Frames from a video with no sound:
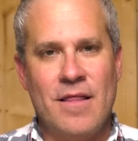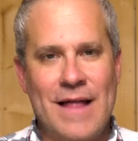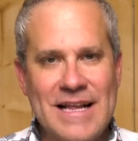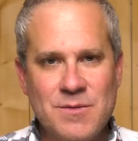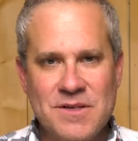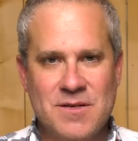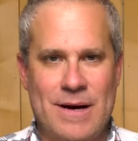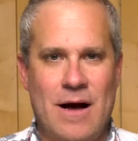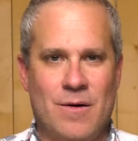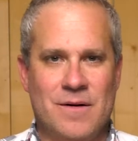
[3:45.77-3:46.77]
That's what it's
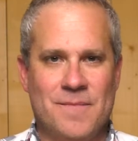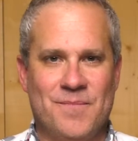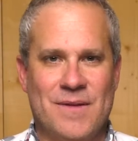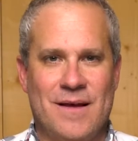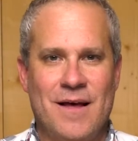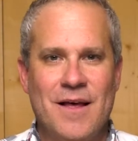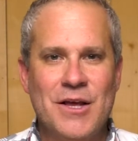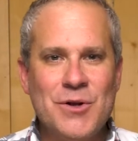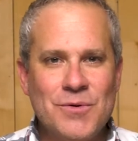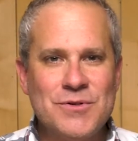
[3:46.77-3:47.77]
about.
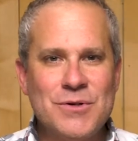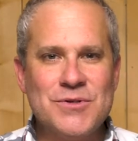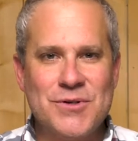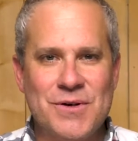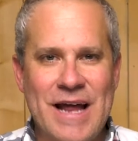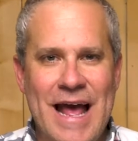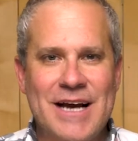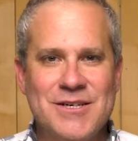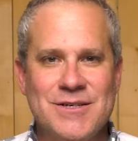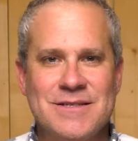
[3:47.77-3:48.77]
You don't do certain
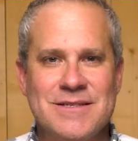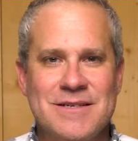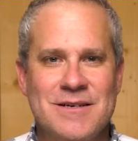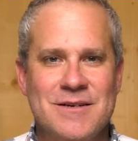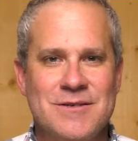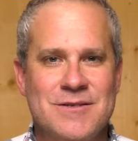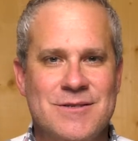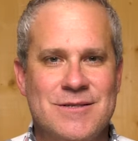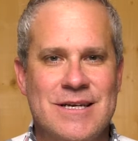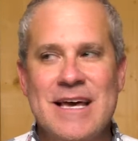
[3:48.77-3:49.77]
actions
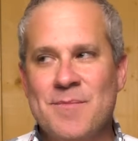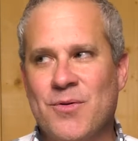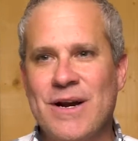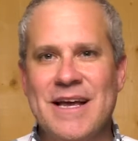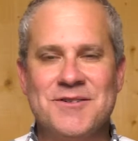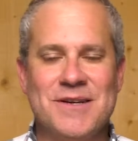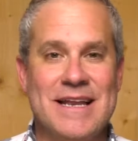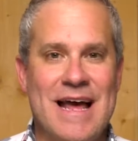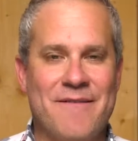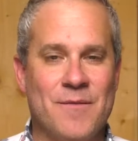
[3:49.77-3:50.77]
to get praise or to
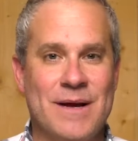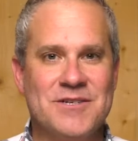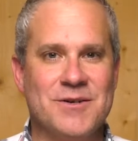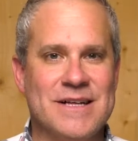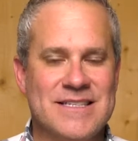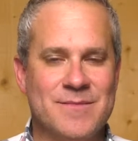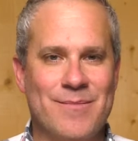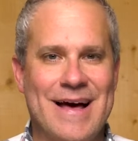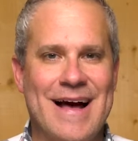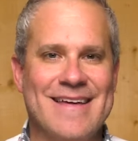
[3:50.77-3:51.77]
get affirmation or to get something
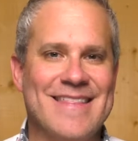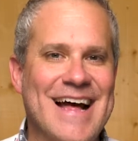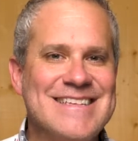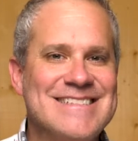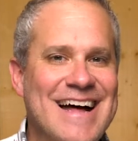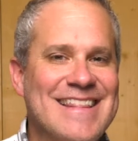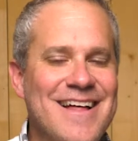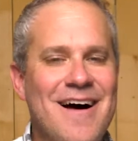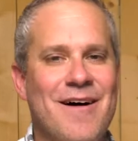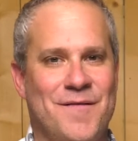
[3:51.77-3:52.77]
back. That's not
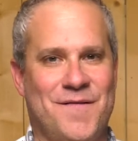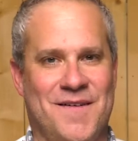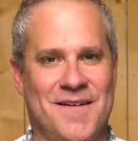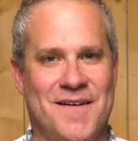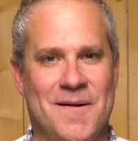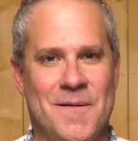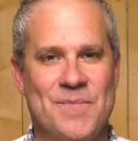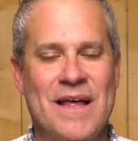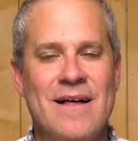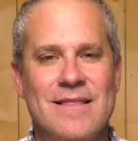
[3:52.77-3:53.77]
love.
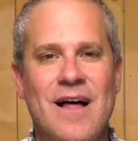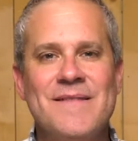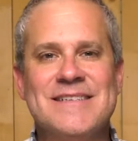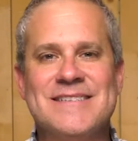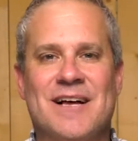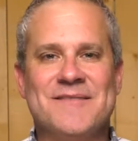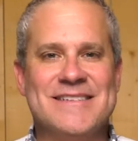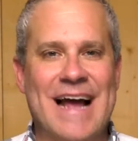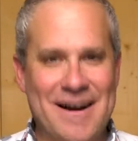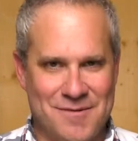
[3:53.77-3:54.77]
Love is self
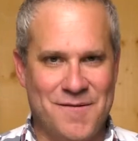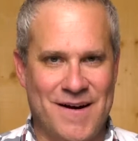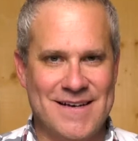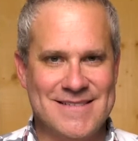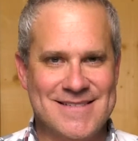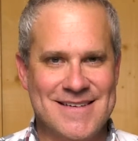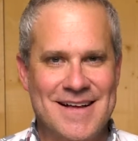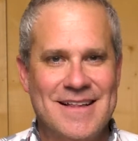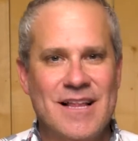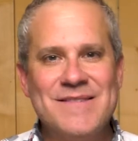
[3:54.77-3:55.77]
sacrifice,
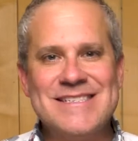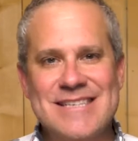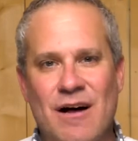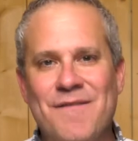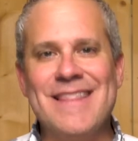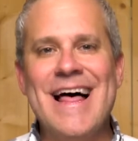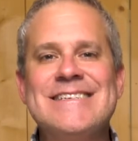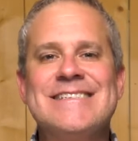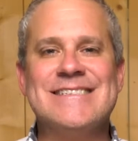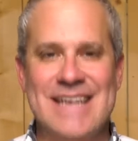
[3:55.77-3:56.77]
love is
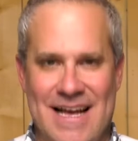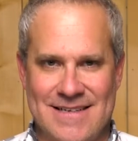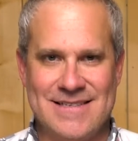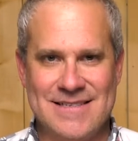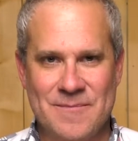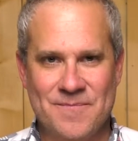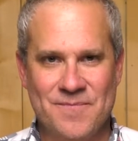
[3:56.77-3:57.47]
selflessness.